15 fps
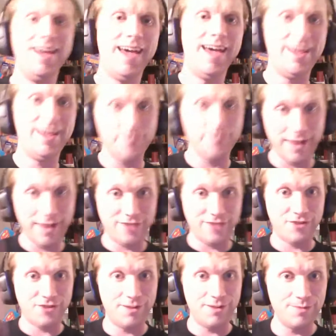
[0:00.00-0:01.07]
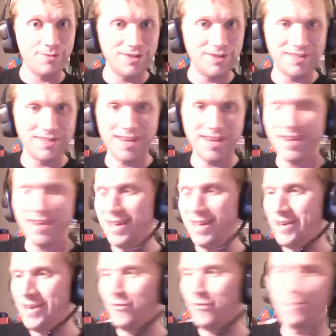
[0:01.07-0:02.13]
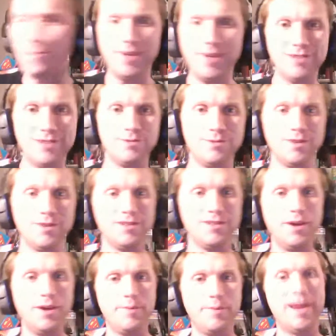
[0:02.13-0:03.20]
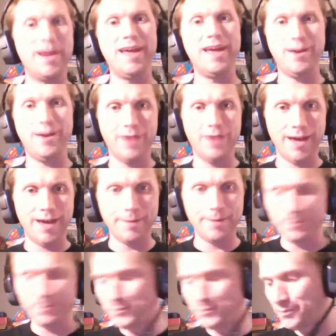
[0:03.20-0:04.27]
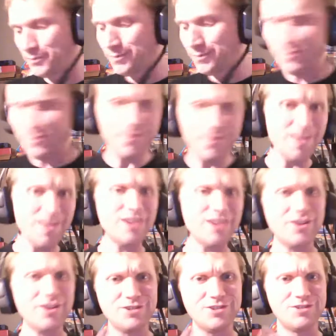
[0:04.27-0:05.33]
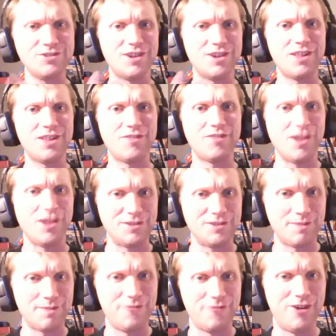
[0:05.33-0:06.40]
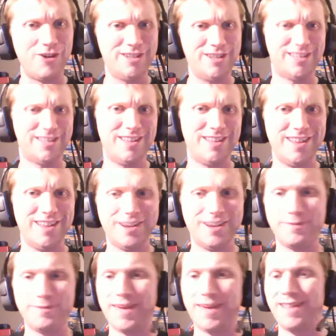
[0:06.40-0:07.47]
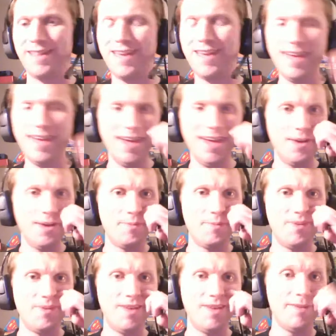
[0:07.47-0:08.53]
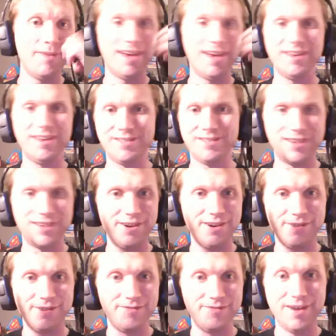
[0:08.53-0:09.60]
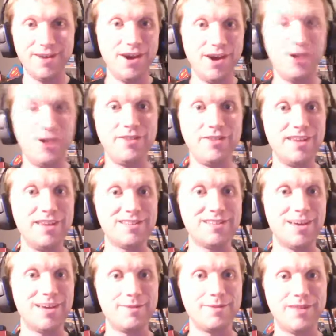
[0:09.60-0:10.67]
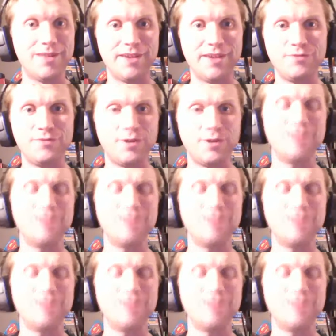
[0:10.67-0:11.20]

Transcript: Megatron would say from Beast Wars. But anyway, you can also tell I've lost my voice a little bit because of all the excitement the last 4 days.